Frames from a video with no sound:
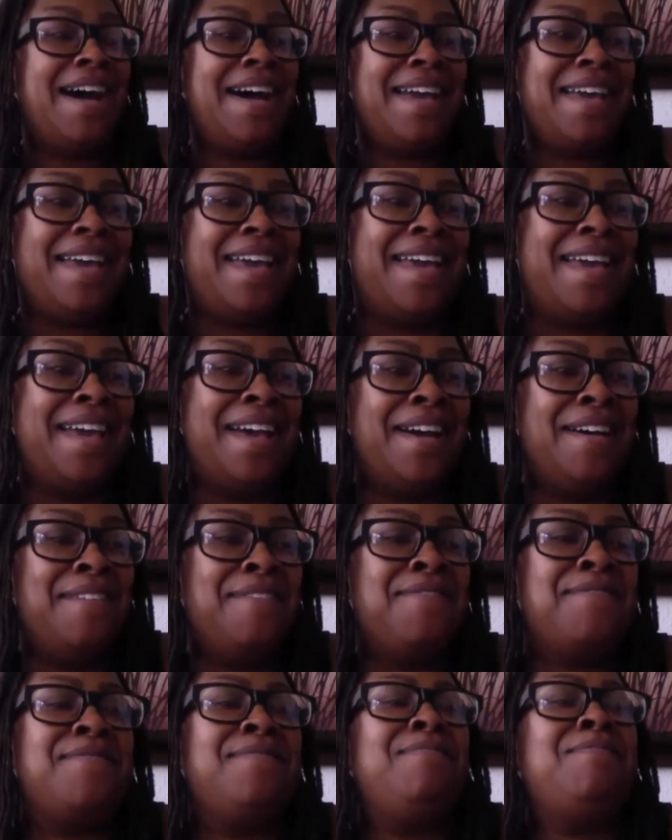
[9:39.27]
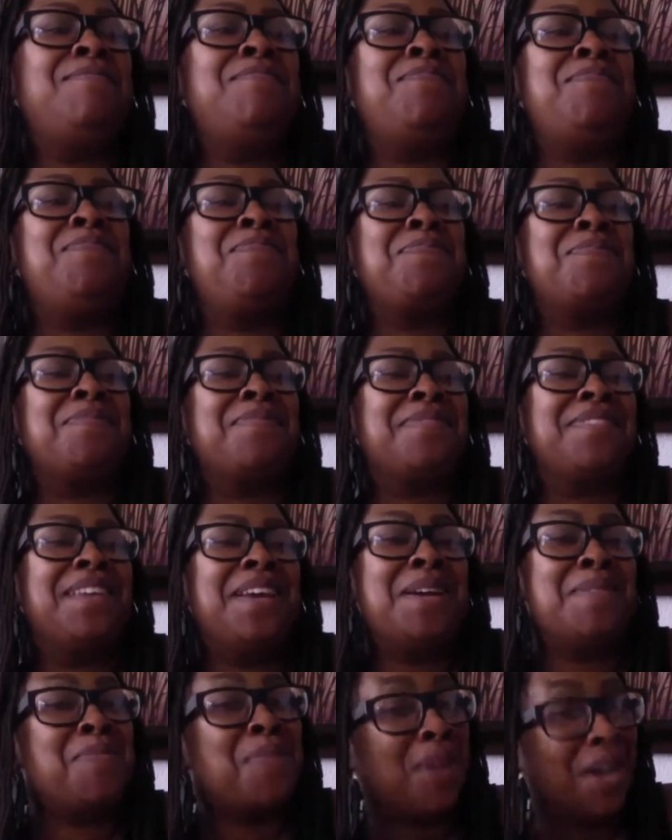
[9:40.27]
I have
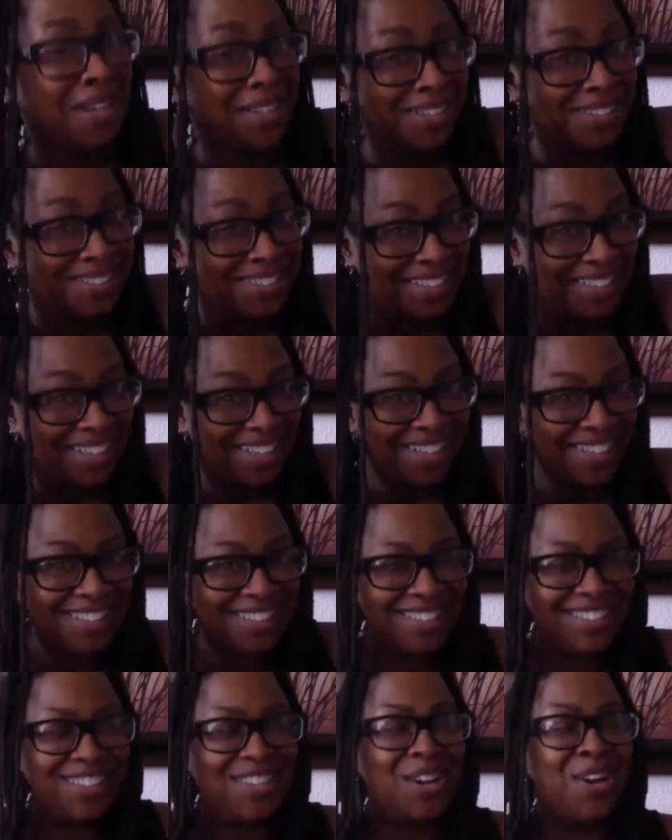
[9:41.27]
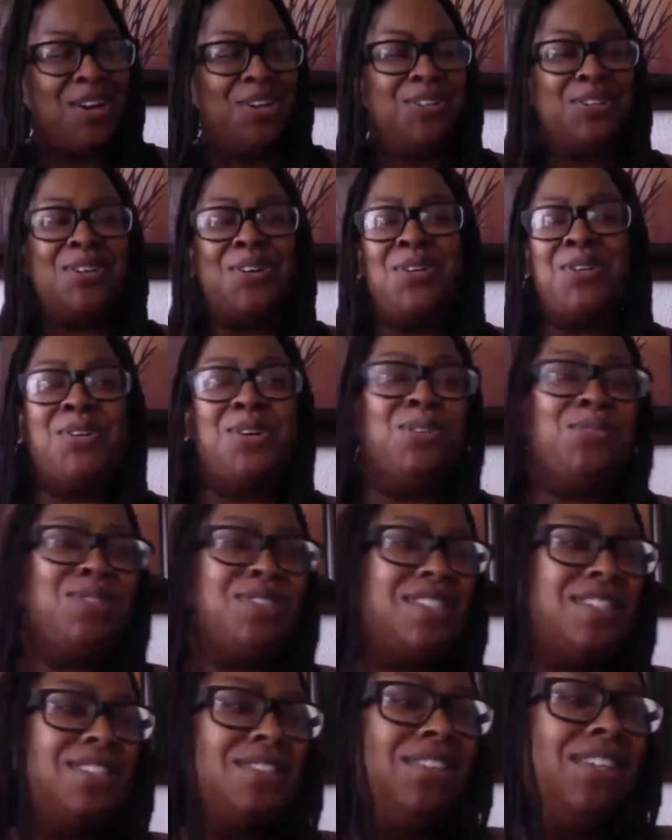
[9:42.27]
a product line called
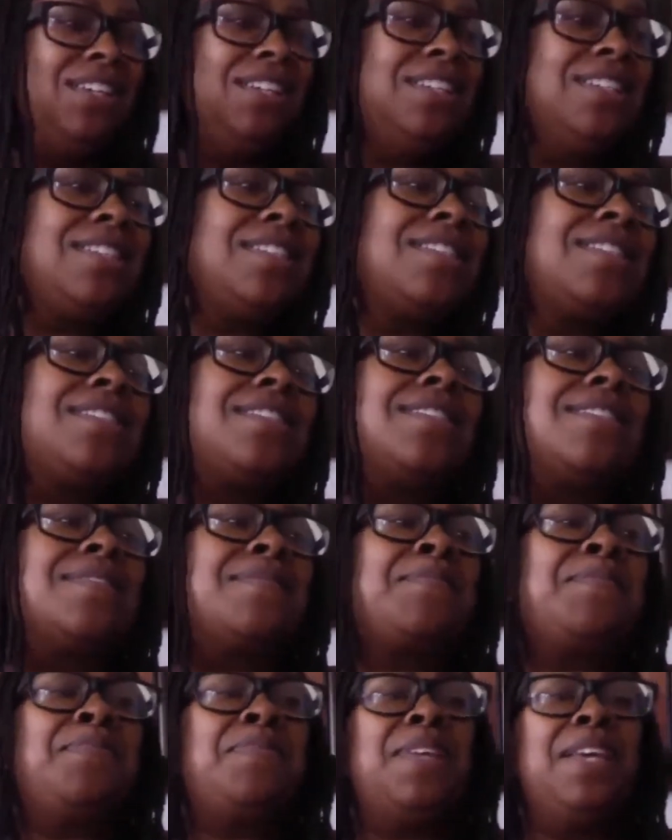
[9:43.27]
Cocoa Resilience,